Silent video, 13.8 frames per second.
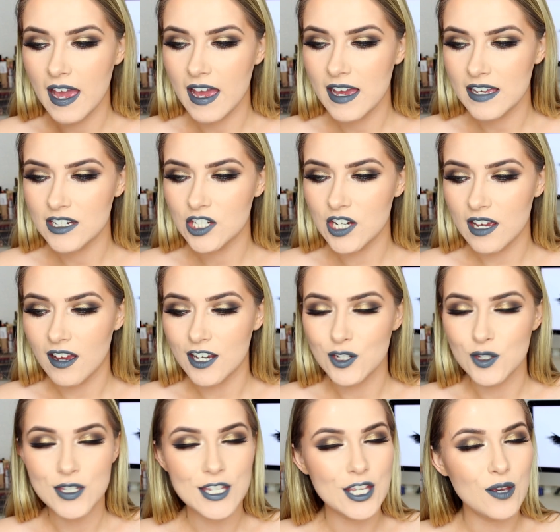And yeah, I
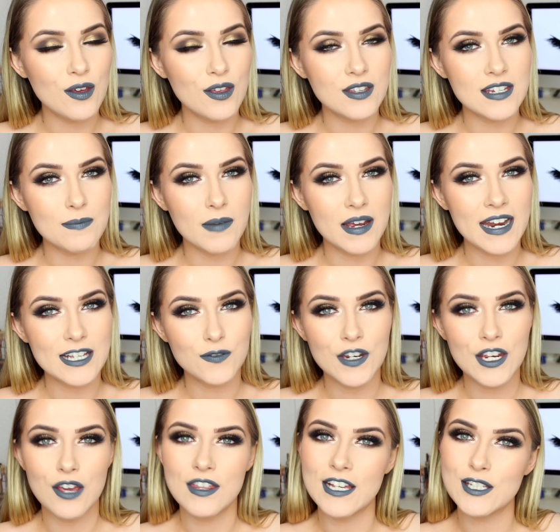shall see you in my next
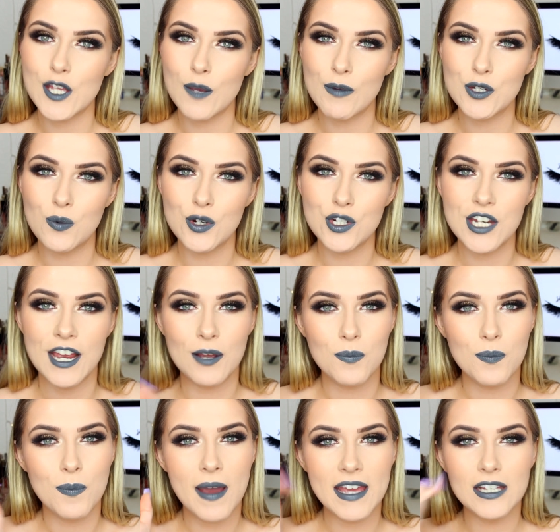video. Thanks so much for
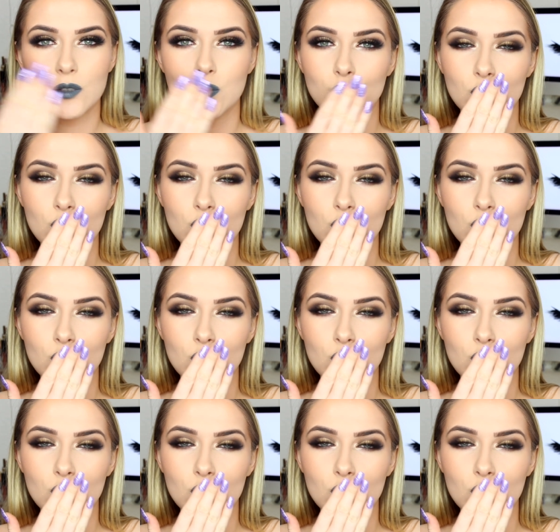watching. Bye.